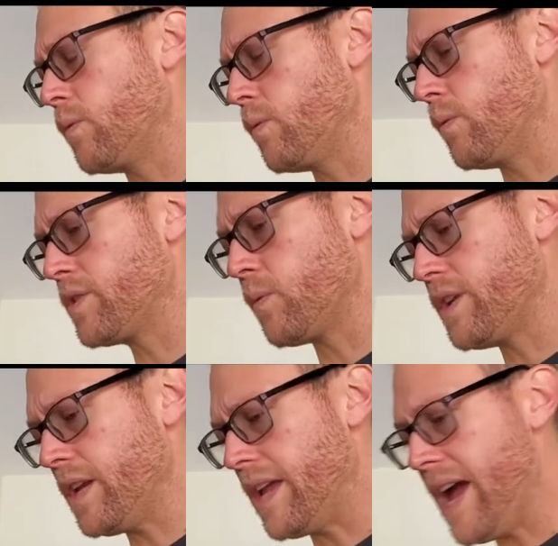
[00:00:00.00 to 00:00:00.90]
which
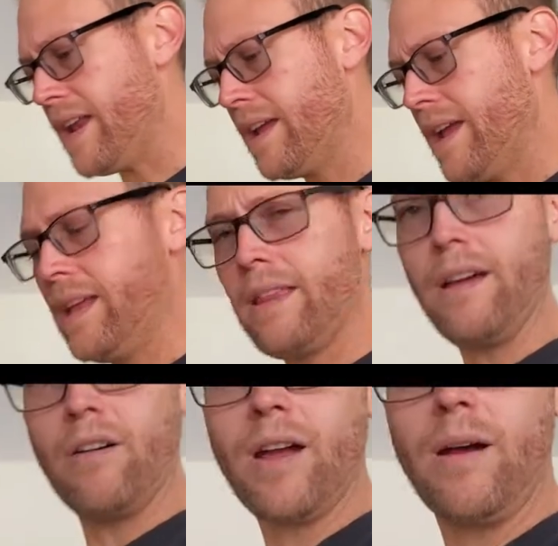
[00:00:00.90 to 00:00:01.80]
one you get. They
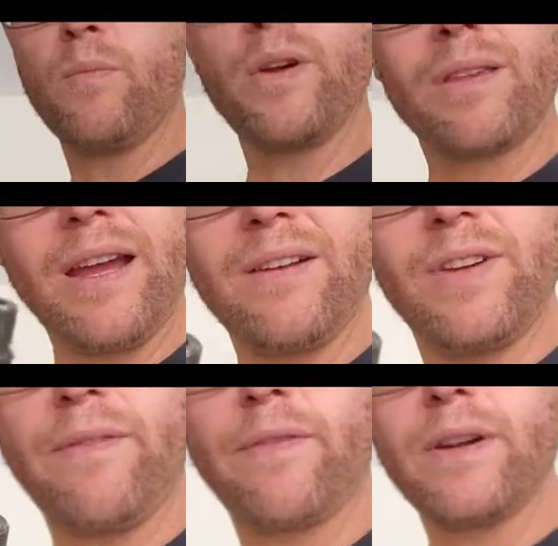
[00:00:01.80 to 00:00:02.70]
all come with kind of
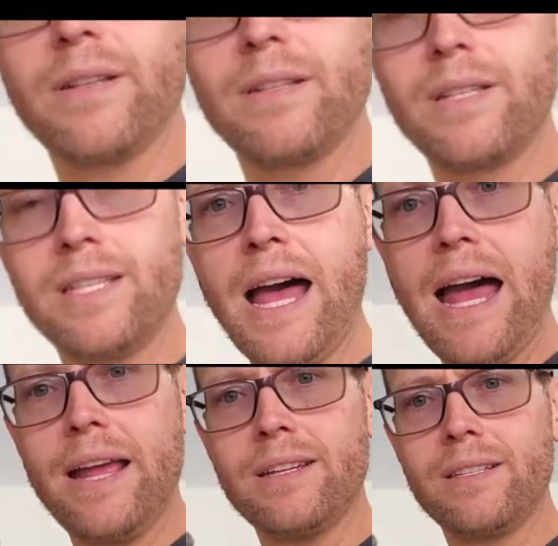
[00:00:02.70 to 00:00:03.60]
different
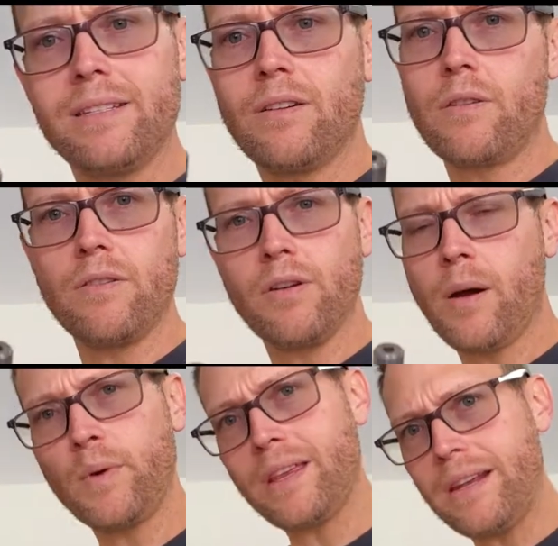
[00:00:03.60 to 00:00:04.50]
size, or they'll
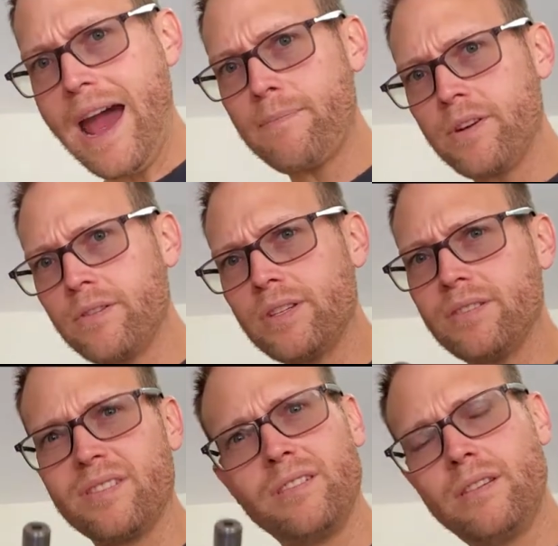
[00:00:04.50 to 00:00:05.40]
come with adapters,
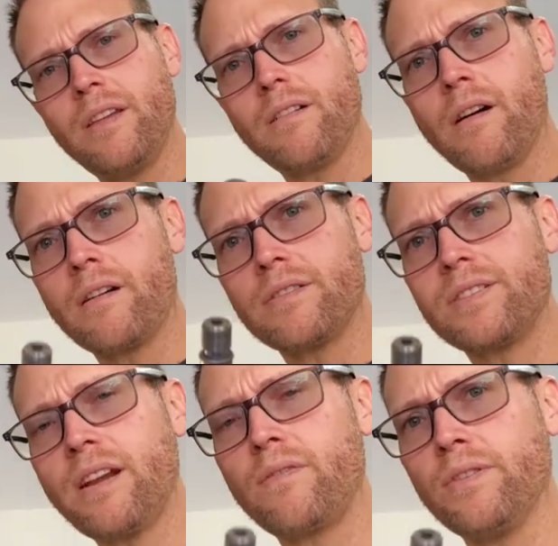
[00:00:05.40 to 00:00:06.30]
because there are
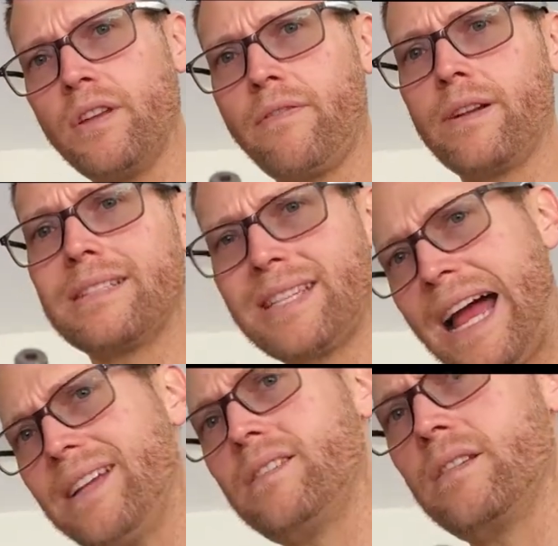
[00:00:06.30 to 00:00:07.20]
several different
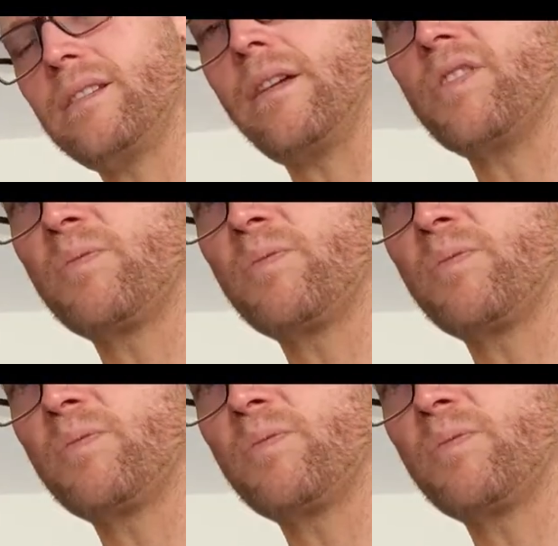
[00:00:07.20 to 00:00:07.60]
sizes of